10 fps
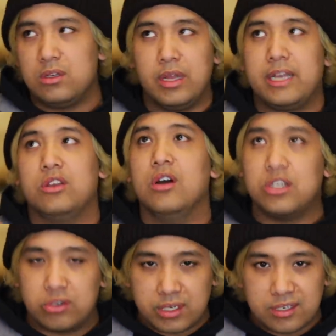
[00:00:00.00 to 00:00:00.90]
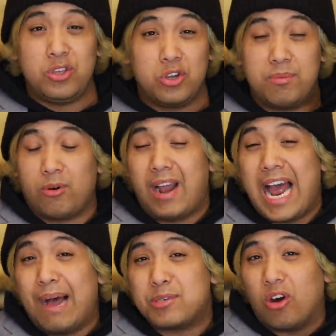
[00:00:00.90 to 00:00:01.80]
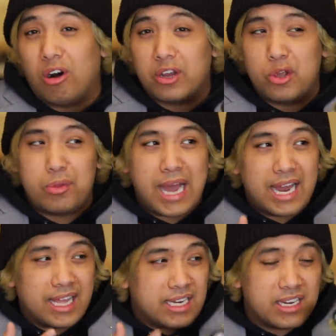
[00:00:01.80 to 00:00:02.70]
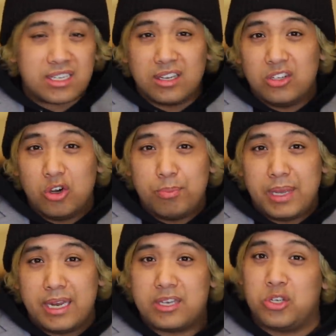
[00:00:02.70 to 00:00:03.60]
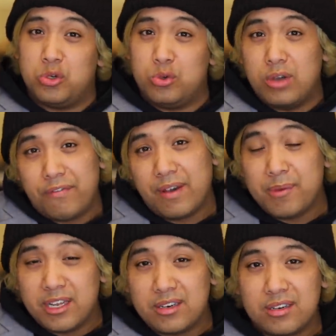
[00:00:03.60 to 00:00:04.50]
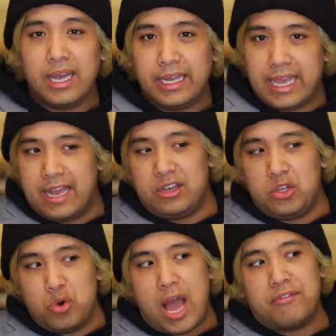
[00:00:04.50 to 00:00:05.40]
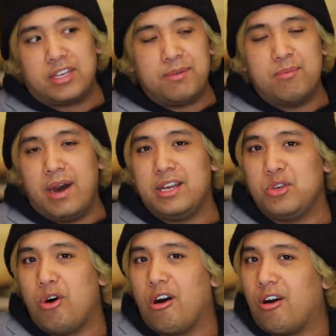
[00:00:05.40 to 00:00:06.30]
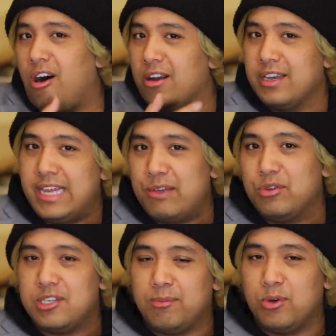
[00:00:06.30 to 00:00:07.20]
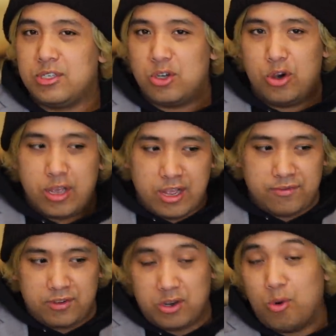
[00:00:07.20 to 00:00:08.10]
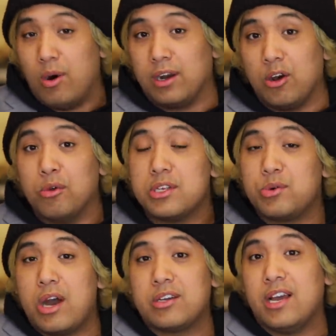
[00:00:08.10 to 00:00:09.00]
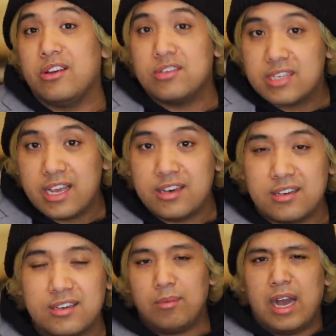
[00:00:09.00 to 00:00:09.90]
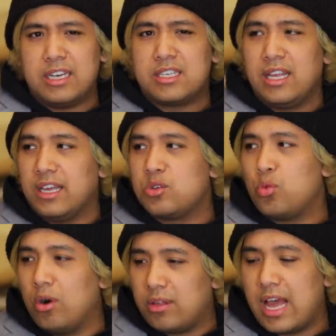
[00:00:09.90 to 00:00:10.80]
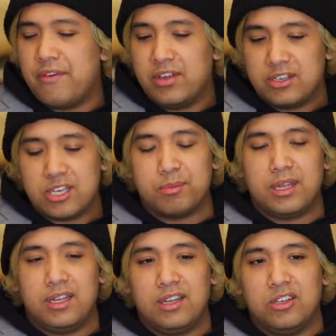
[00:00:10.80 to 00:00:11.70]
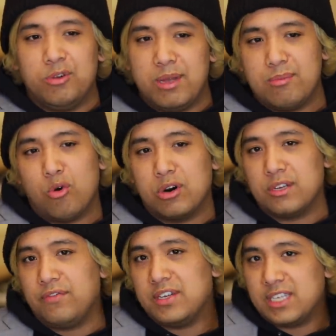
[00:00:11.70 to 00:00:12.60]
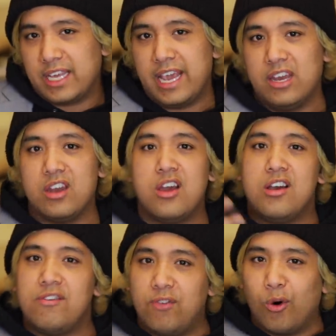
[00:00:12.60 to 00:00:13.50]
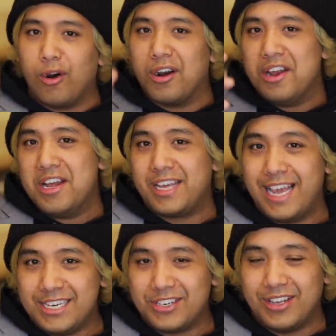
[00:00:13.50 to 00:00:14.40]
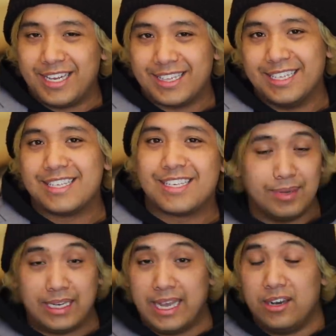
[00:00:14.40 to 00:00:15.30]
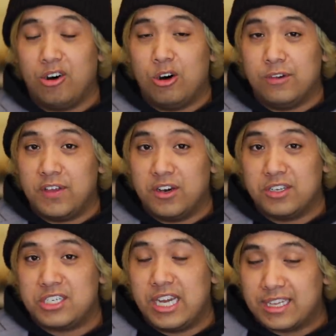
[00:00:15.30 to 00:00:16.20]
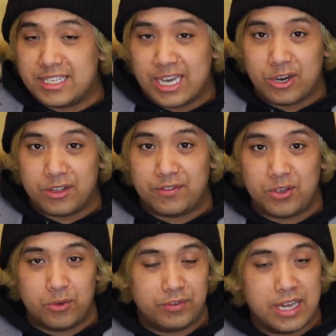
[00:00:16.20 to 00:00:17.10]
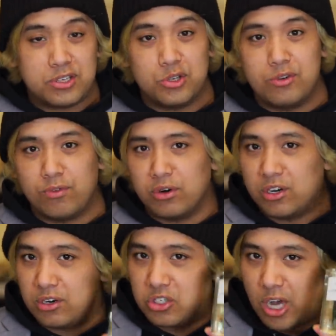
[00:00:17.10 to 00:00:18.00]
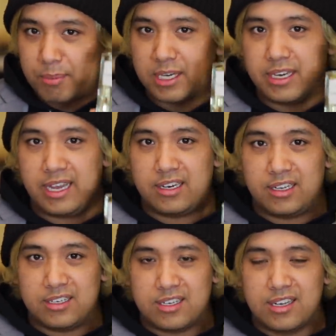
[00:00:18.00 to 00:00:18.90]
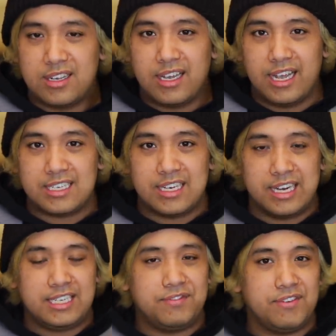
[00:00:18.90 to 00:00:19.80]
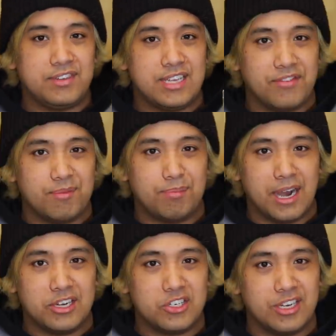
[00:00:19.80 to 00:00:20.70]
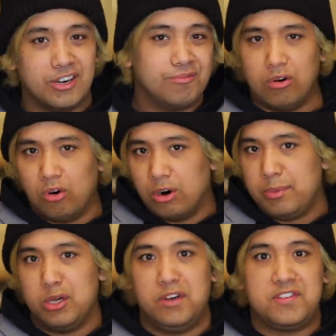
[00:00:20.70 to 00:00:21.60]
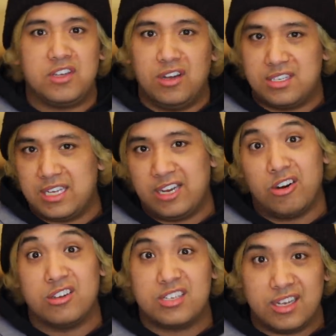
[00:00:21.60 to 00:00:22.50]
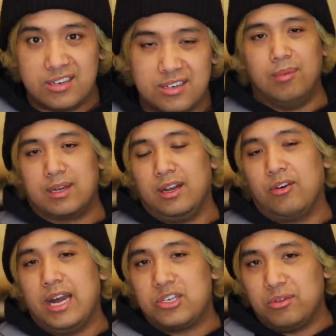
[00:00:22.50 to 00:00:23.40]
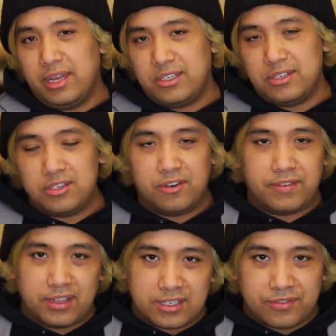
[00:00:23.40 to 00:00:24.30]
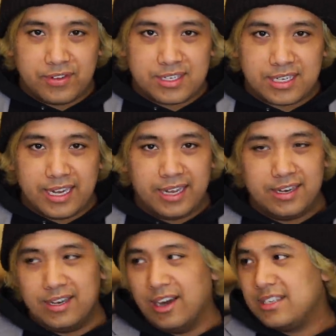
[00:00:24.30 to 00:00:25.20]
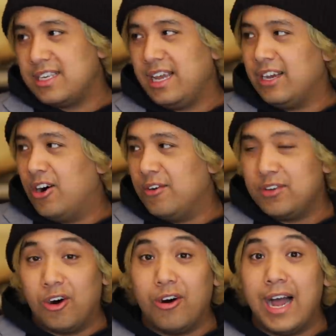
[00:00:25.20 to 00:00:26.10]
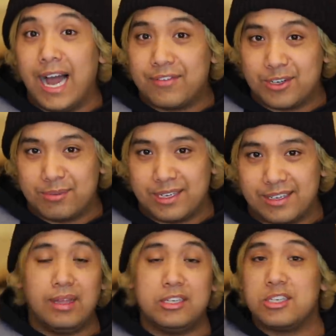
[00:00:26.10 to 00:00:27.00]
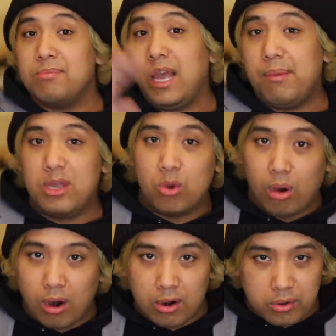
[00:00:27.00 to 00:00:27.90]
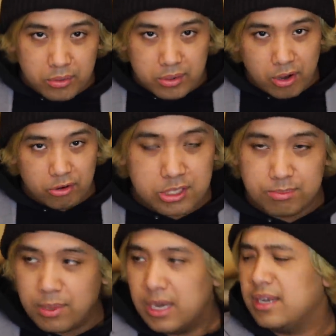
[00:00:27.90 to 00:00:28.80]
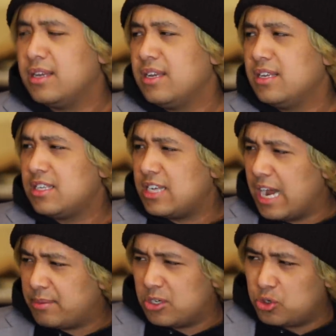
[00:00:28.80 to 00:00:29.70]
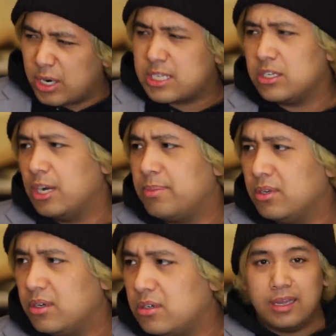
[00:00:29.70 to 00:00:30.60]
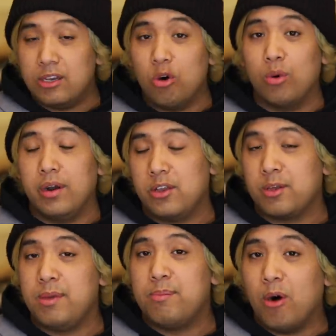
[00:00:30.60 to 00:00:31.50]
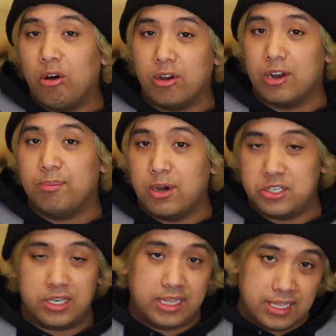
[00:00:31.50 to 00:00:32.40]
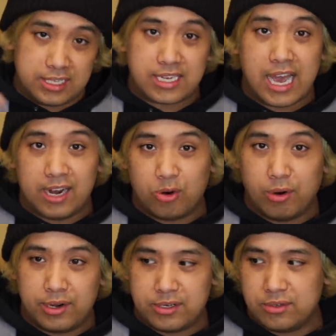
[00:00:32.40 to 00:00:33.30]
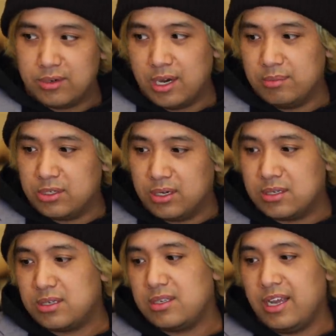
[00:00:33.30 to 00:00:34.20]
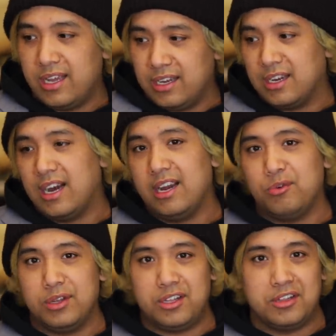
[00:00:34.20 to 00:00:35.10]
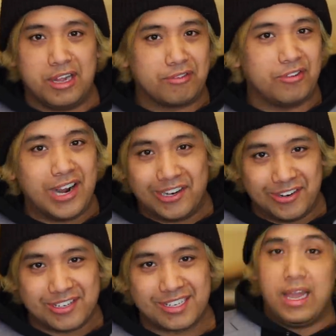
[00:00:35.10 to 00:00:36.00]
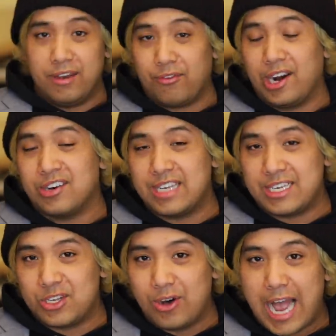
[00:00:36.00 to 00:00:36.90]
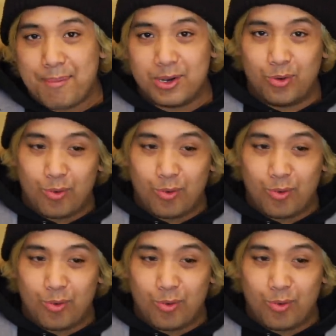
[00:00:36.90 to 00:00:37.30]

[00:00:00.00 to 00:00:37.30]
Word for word: like luxury. You could perhaps argue that it is a little bit too effeminate. And again, you have to keep in mind you are on a date with someone, so if you don't want to go this route, I understand. But I just think it's worth having something a little bit more sophisticated for an occasion like this. But again, all of y'all, check this out if you've yet to for your shopping date needs. It's nineteen fifty-seven by Chanel. Or nineteen fifty-seven Sans Concept. But congratulations, you're feeling sophisticated. Not saying all of y'all have to be. It just maybe you are, who knows. But it's time to dress it up a little. And don't worry, you can be balling on a budget in this category too. I'm just saying I really like fragrance. And the fragrance I so happen to